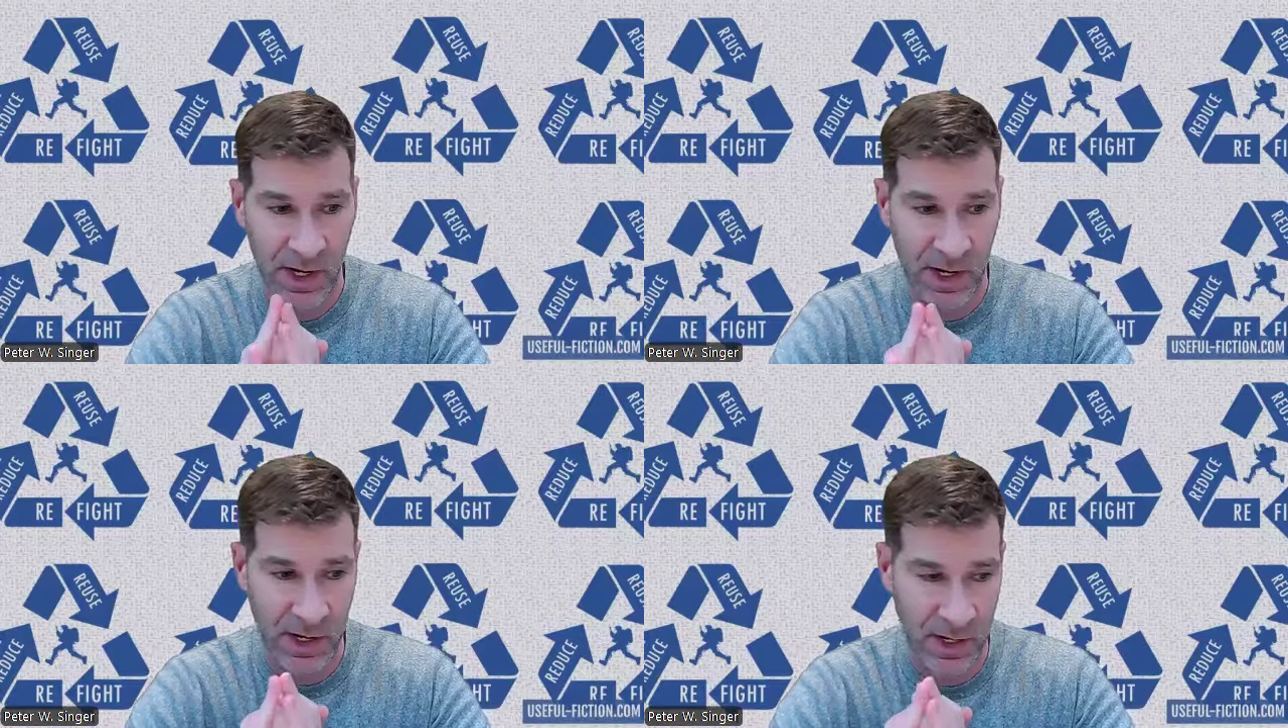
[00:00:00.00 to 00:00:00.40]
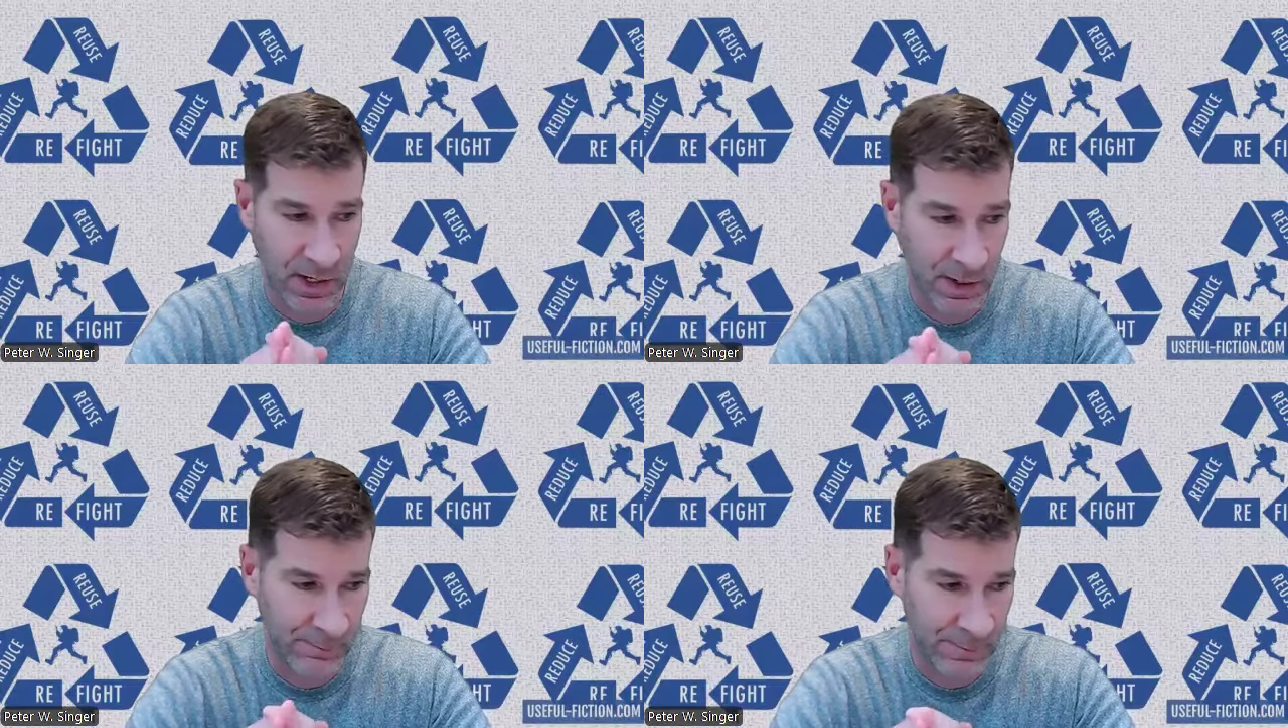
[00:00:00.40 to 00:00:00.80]

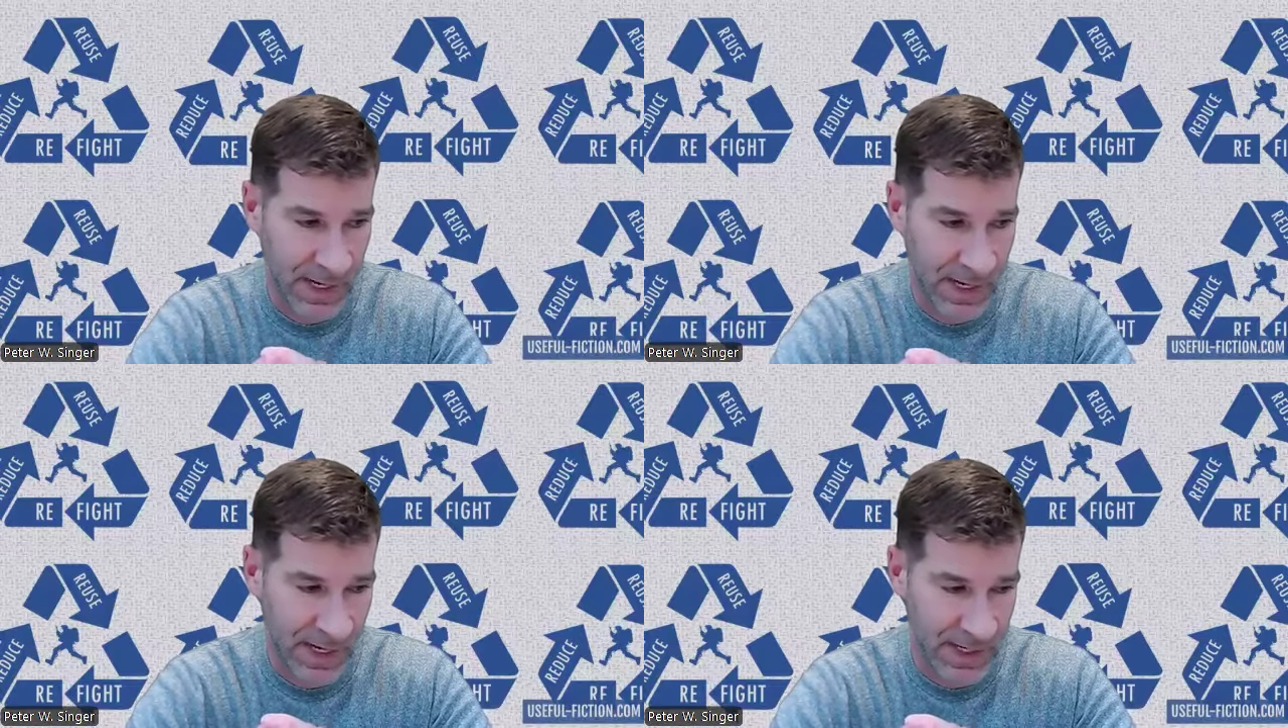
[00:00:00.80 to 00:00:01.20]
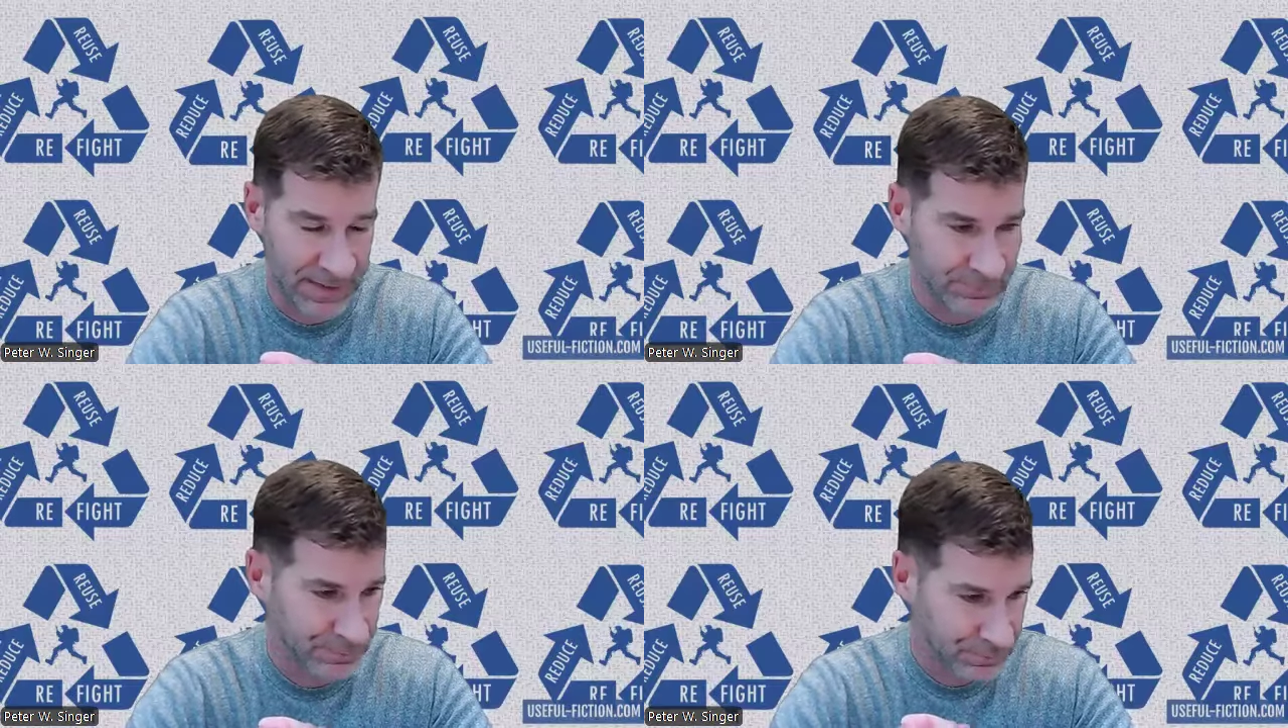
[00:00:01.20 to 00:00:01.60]
Um,
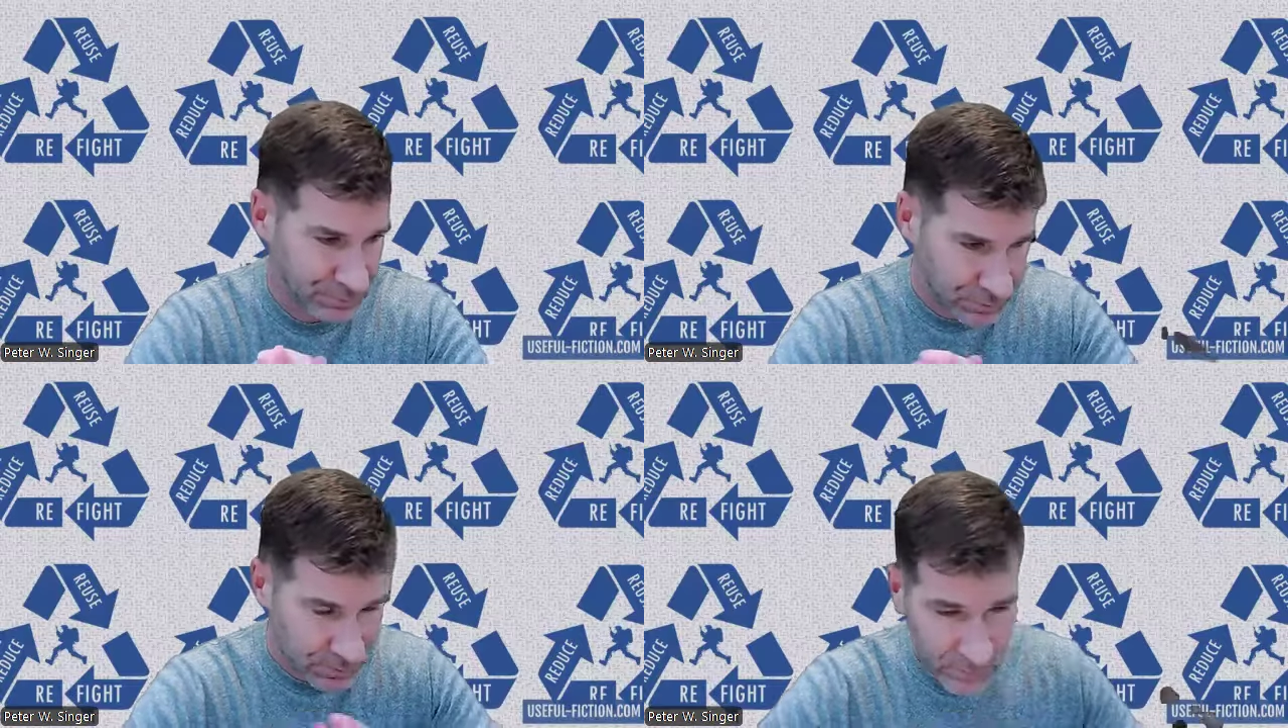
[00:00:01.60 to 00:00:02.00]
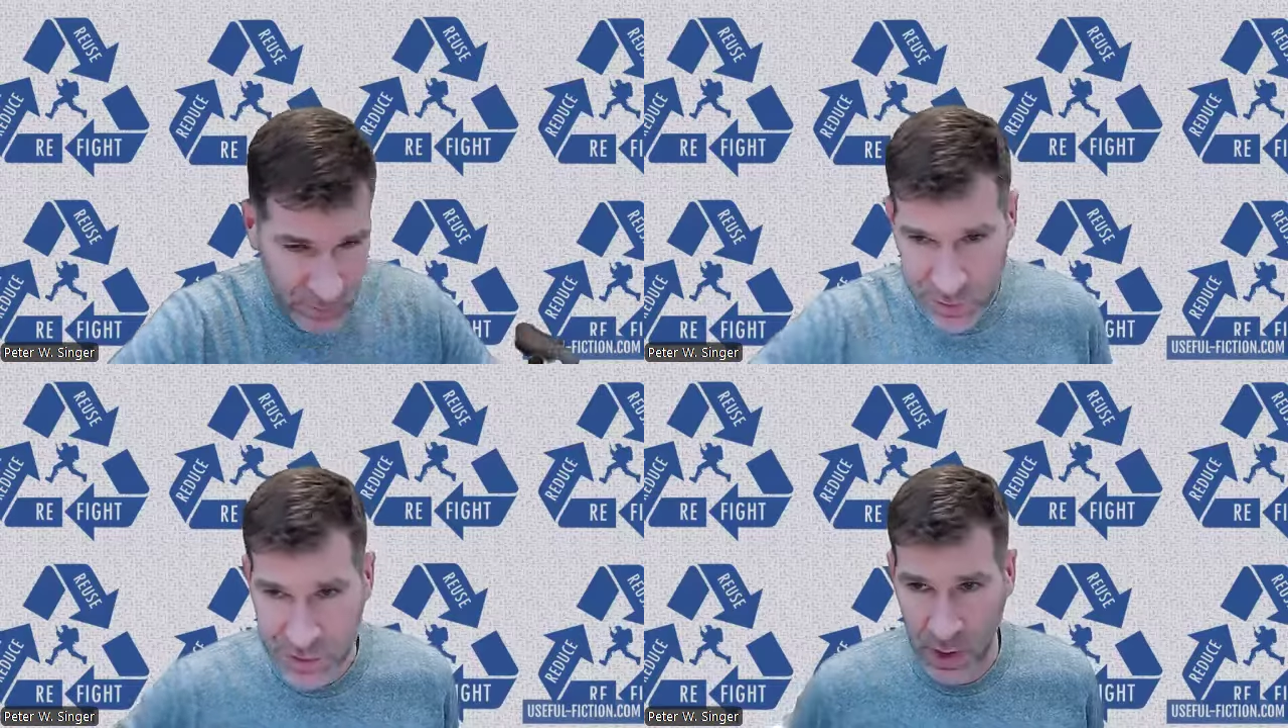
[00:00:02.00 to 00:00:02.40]
uh,
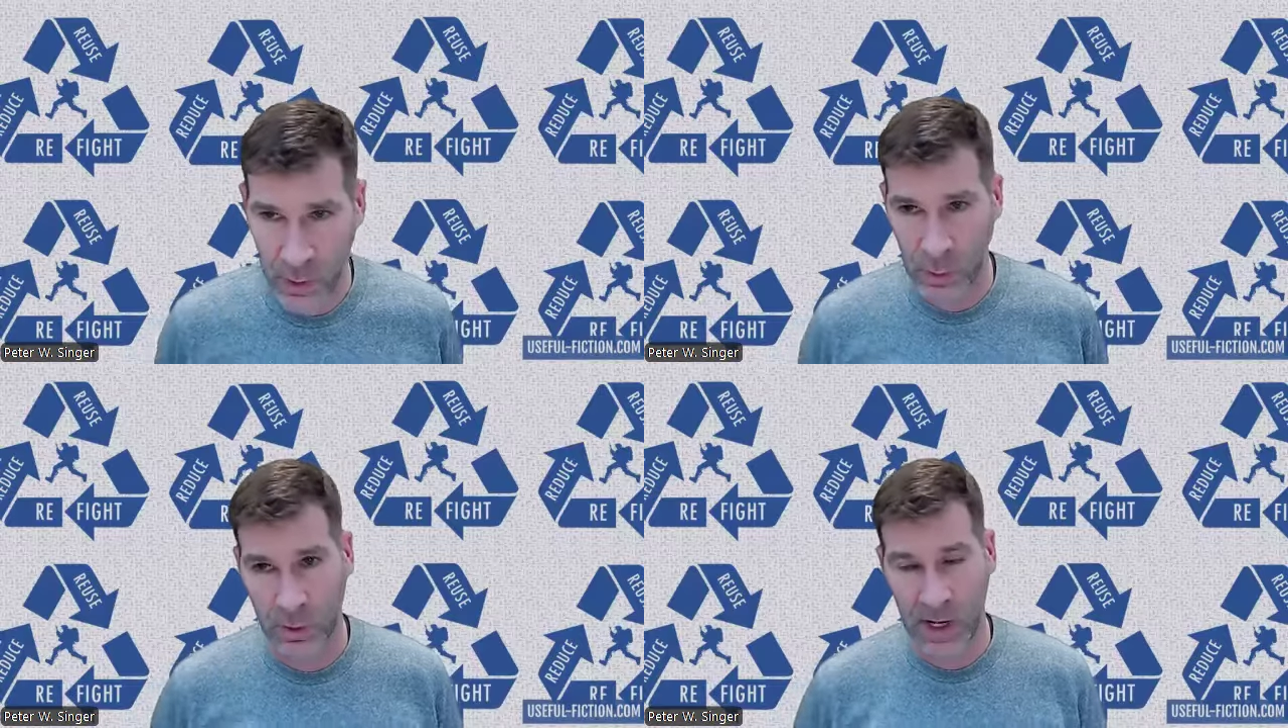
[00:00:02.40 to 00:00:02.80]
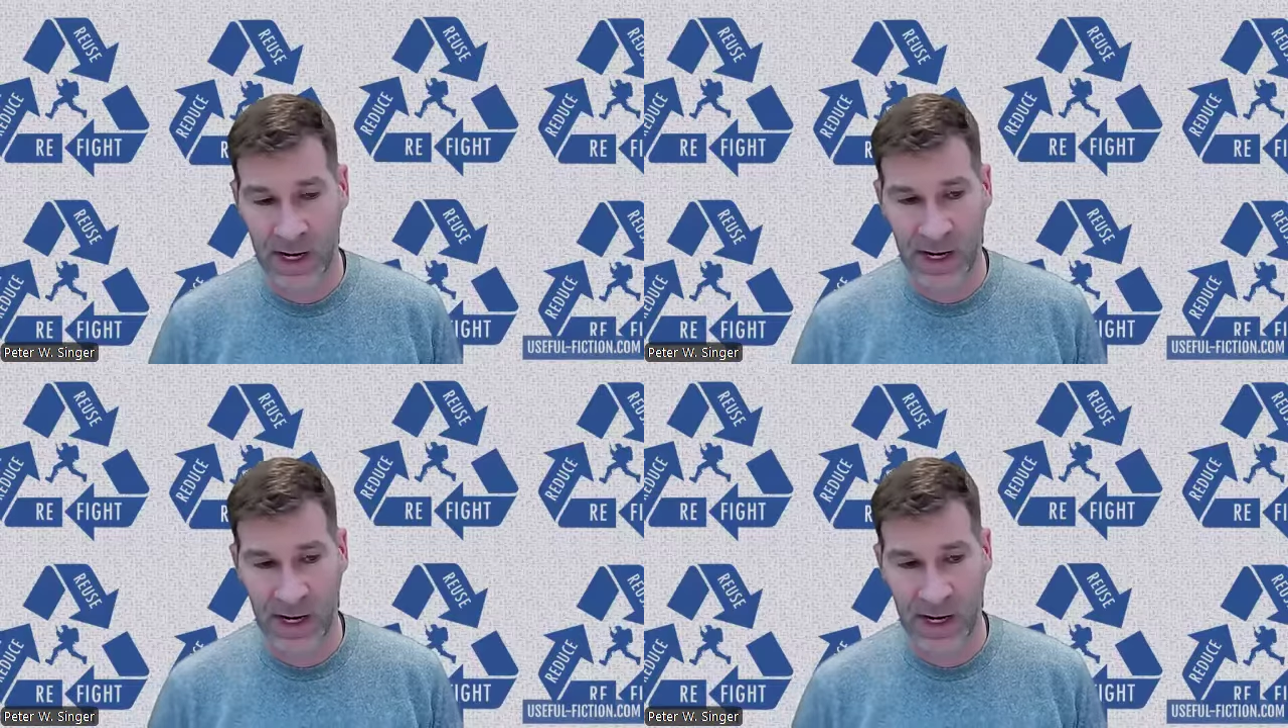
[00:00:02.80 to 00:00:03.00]
so